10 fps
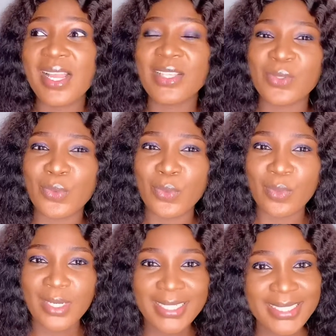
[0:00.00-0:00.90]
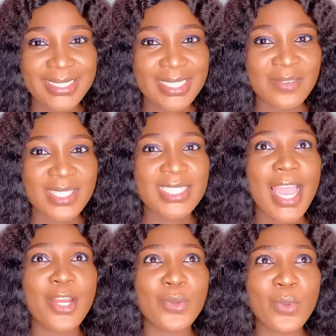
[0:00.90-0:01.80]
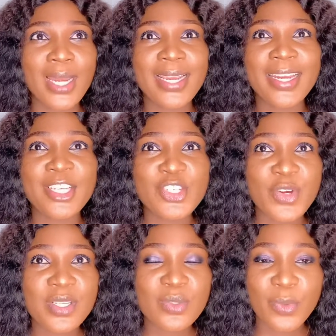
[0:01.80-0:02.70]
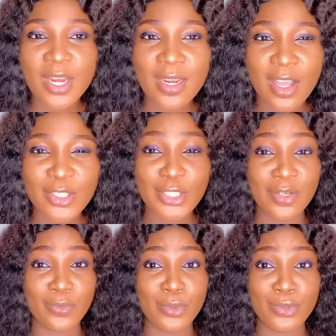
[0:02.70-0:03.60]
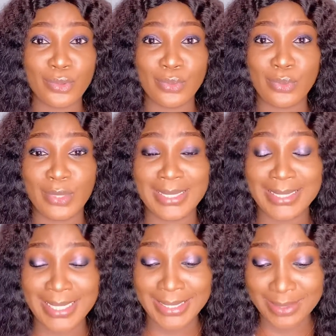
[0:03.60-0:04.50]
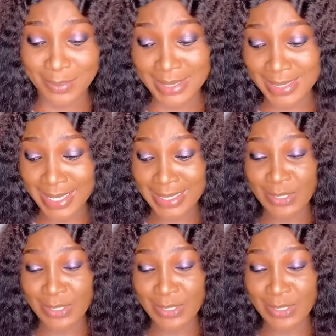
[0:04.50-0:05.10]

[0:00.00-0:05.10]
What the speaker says: So cleaning services, I know like Nigerians right now, they don't ever want to do all this dirty business.